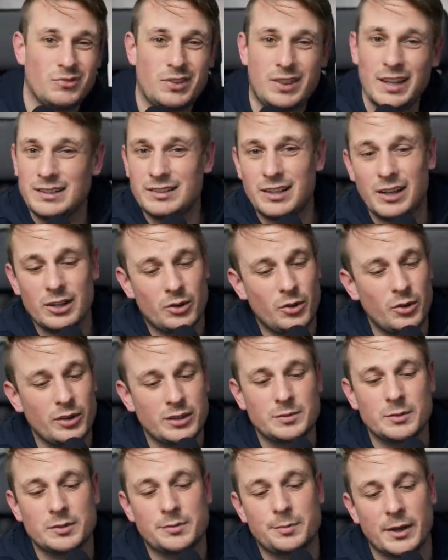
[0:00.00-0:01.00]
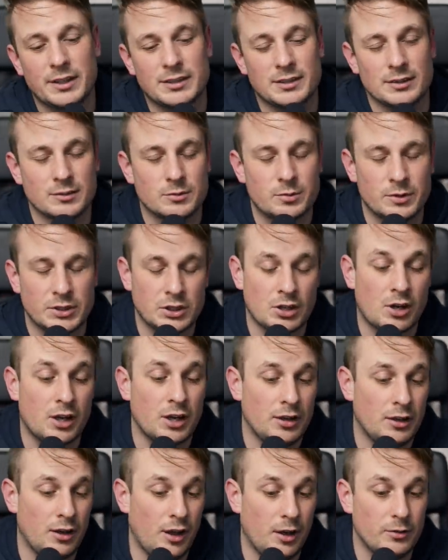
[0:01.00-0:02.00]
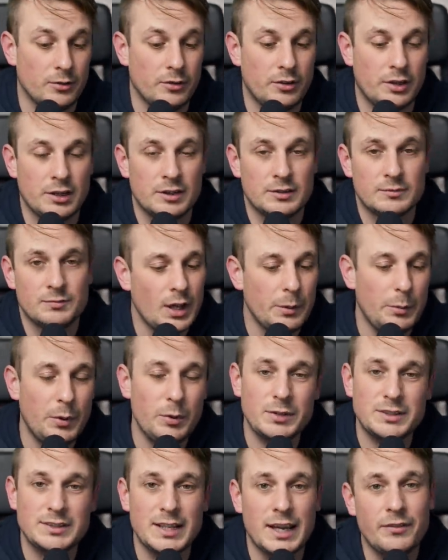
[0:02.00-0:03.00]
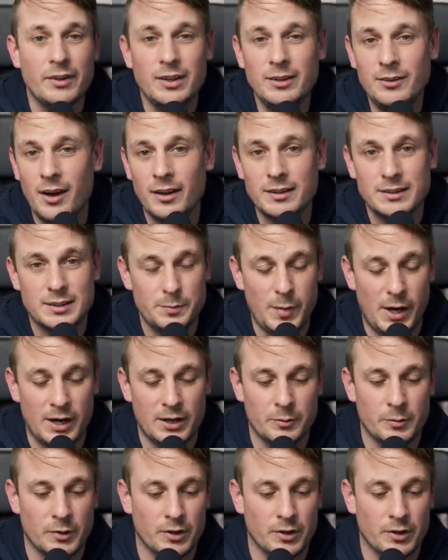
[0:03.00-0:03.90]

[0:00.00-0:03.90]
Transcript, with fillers: Things like Christmas presents, which I loathe, but we're saving £90 a